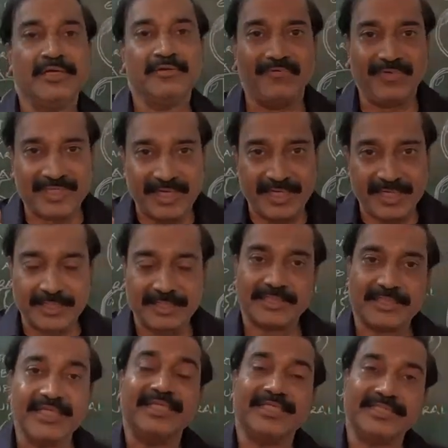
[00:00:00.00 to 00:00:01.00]
Whether it
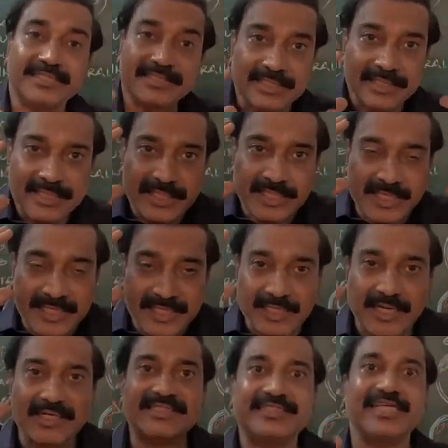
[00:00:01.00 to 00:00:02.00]
is
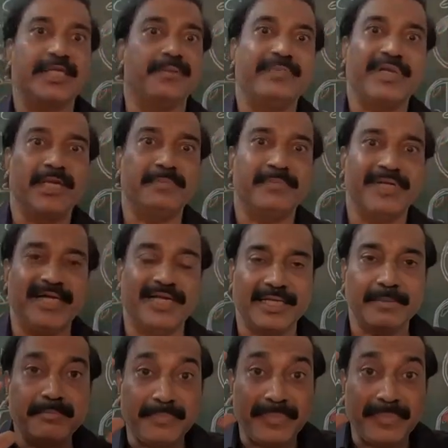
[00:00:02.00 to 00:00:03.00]
intracerebral bleeding,